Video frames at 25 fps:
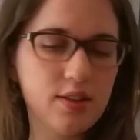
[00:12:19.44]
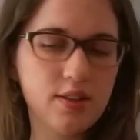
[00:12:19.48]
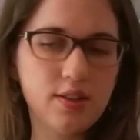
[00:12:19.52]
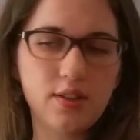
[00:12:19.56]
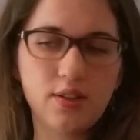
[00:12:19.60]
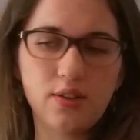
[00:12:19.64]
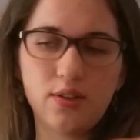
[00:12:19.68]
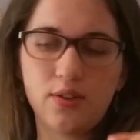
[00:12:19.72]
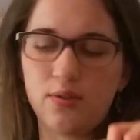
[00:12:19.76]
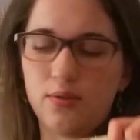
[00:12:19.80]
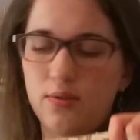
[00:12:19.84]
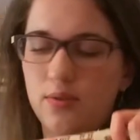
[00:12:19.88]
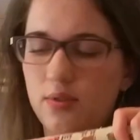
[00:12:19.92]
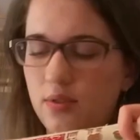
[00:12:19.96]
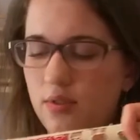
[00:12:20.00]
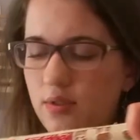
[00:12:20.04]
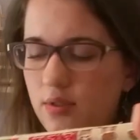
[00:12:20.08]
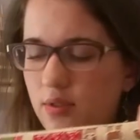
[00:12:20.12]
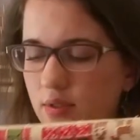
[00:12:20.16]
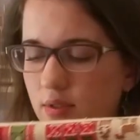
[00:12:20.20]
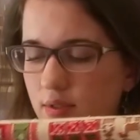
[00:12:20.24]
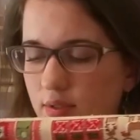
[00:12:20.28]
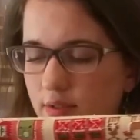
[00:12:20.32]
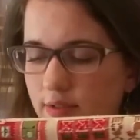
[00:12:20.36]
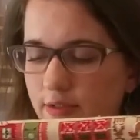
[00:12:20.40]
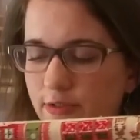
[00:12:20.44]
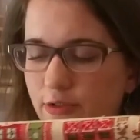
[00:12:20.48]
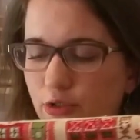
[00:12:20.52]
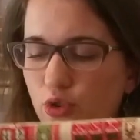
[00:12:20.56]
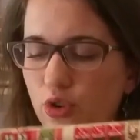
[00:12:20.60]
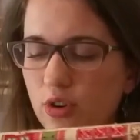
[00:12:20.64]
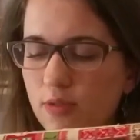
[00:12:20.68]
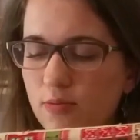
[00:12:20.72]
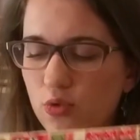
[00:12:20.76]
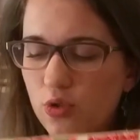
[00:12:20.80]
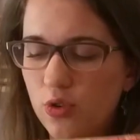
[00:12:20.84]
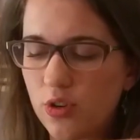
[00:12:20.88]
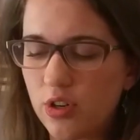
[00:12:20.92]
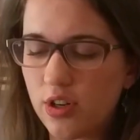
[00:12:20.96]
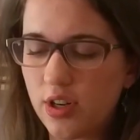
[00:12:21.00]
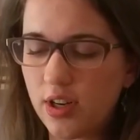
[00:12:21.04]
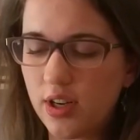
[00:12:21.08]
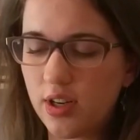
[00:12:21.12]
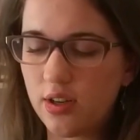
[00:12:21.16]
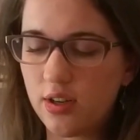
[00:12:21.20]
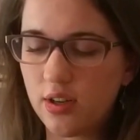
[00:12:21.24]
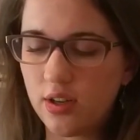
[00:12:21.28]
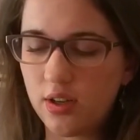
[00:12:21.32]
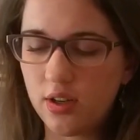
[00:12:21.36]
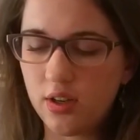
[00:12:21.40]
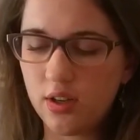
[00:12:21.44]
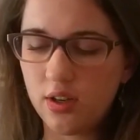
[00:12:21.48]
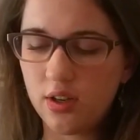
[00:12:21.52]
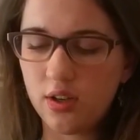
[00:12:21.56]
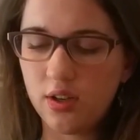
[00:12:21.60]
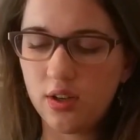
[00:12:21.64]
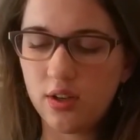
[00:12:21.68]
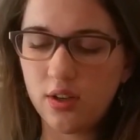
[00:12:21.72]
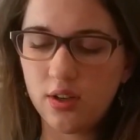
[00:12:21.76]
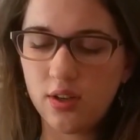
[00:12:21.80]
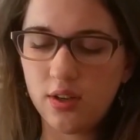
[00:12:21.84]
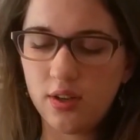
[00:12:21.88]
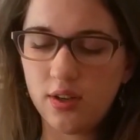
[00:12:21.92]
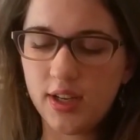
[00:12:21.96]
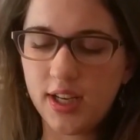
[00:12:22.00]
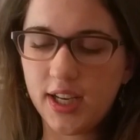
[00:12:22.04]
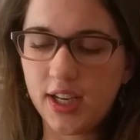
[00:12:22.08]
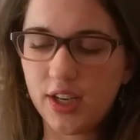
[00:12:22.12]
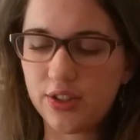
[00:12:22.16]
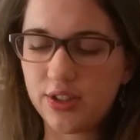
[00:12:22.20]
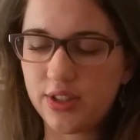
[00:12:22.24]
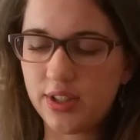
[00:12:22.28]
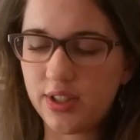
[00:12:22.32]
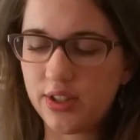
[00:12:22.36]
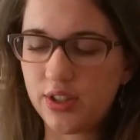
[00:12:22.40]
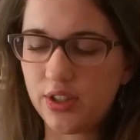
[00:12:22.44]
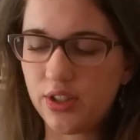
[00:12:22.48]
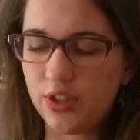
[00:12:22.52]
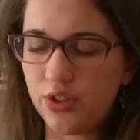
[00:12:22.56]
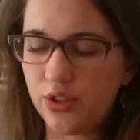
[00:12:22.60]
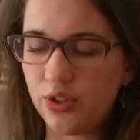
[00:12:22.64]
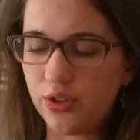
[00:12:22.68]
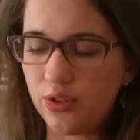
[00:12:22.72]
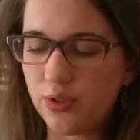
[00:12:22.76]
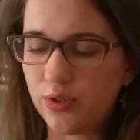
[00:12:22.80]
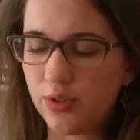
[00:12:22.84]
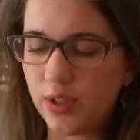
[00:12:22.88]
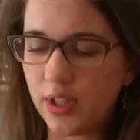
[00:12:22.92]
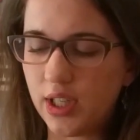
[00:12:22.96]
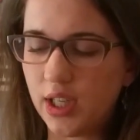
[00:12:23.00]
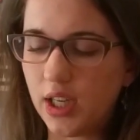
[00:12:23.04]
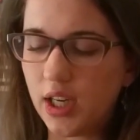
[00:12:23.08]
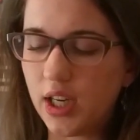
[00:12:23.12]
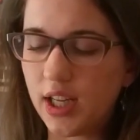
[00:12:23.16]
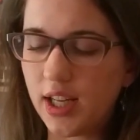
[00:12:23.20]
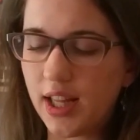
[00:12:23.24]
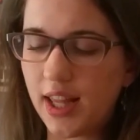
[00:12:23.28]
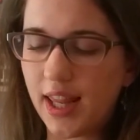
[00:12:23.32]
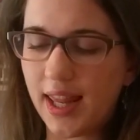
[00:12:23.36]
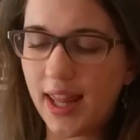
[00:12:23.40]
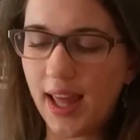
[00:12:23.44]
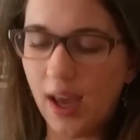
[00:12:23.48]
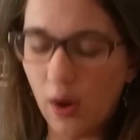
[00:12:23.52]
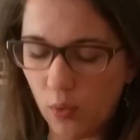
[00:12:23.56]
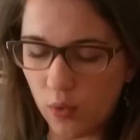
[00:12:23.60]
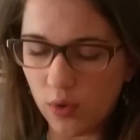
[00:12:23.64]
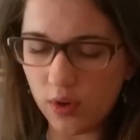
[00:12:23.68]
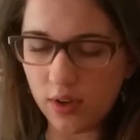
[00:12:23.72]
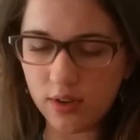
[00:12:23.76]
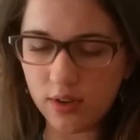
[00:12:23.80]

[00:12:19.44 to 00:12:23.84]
So 4 more houses to do on that